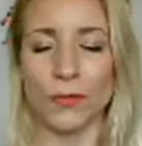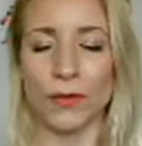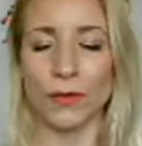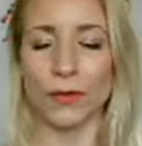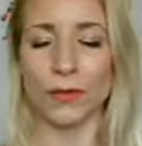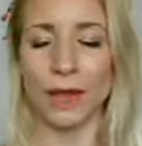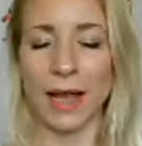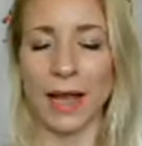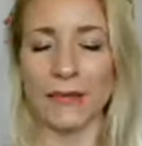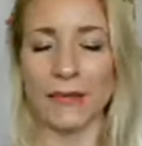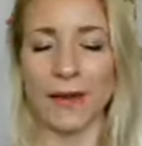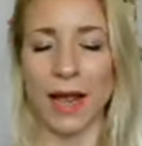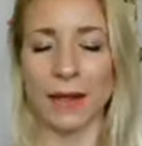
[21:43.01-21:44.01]
in your
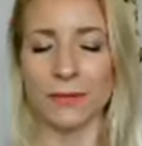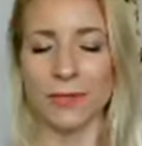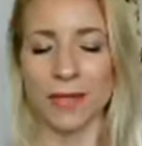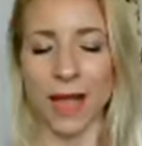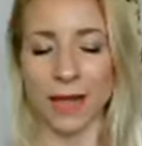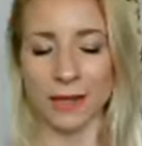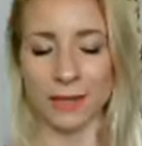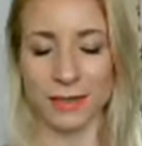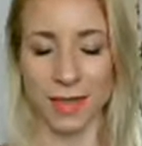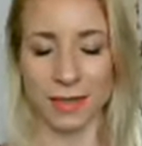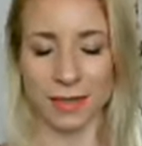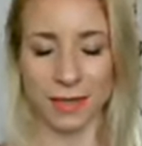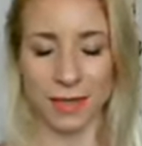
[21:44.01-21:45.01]
life, and how to
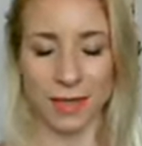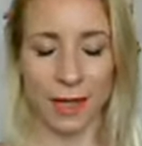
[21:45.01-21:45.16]
access